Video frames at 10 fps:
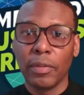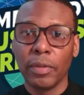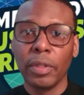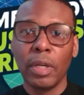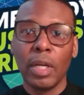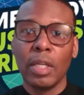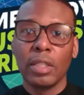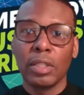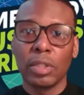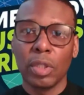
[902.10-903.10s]
other
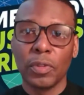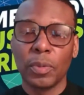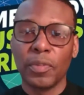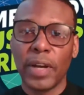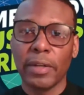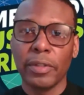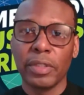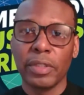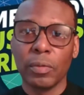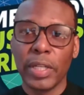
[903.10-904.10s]
service
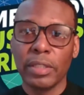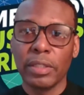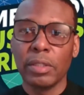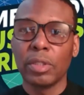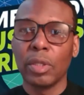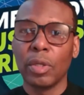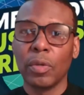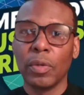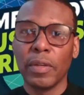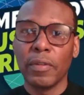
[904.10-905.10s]
providers in the region.
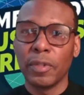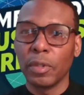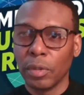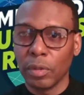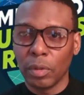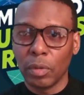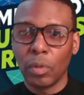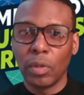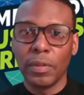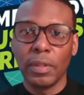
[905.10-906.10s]
So if you're
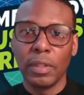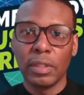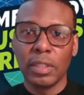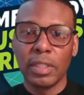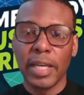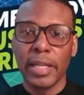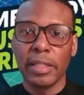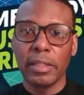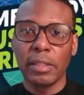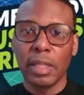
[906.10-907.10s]
on
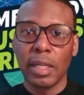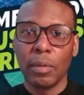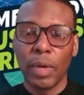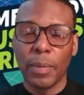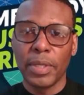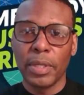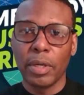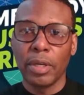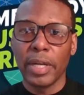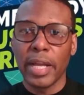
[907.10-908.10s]
today's
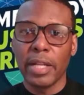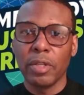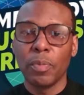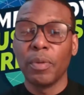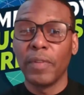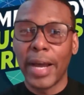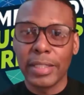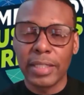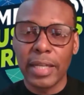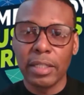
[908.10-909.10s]
webinar and you
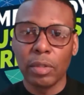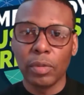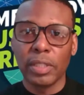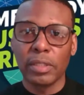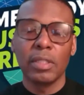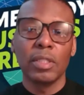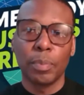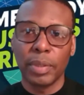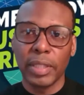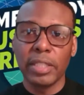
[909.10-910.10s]
provide technical assistance,
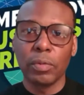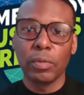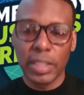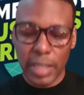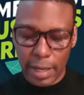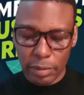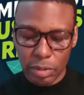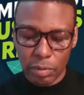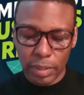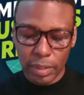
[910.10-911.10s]
please reach out
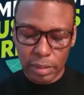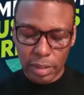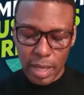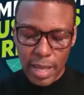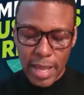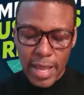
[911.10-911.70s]
to us.